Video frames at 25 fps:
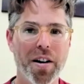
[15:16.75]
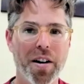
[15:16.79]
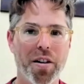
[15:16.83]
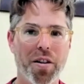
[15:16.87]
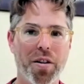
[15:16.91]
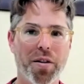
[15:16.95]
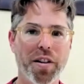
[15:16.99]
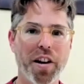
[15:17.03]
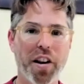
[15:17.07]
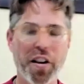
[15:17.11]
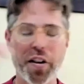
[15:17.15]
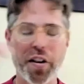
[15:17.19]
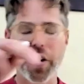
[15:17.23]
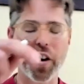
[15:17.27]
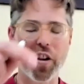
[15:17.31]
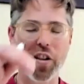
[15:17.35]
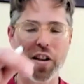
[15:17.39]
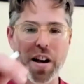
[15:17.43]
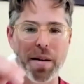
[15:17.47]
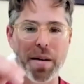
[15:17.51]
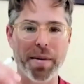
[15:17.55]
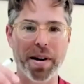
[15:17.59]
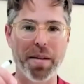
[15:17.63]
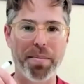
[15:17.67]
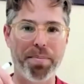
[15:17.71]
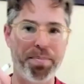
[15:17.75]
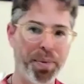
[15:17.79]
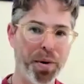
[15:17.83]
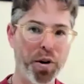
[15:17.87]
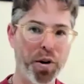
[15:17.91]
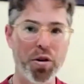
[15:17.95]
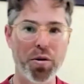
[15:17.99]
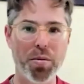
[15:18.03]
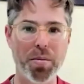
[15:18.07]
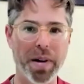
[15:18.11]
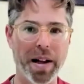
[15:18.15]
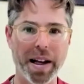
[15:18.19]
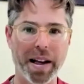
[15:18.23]
So this thing's coming in,
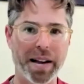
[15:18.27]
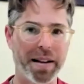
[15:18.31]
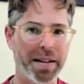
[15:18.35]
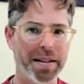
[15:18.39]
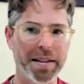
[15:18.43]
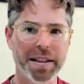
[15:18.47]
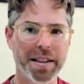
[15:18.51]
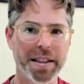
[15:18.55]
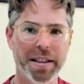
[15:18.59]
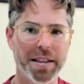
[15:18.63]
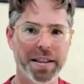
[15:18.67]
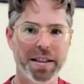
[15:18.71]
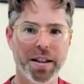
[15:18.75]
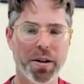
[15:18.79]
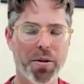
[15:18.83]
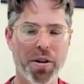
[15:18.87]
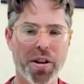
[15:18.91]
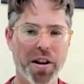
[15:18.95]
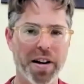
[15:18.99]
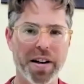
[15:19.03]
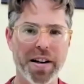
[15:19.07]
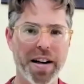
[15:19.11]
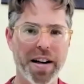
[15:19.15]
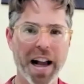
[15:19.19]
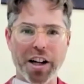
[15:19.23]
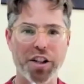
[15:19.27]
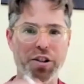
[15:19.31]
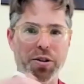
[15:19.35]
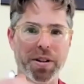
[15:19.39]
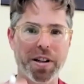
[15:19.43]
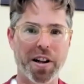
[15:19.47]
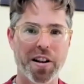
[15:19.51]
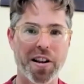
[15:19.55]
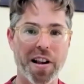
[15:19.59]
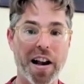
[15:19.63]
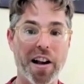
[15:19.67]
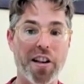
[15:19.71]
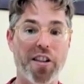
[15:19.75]
boom, like there was a natural
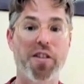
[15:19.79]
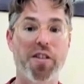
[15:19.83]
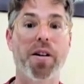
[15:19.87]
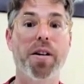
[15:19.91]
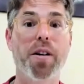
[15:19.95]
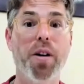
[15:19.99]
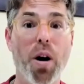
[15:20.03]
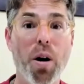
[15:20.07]
disaster,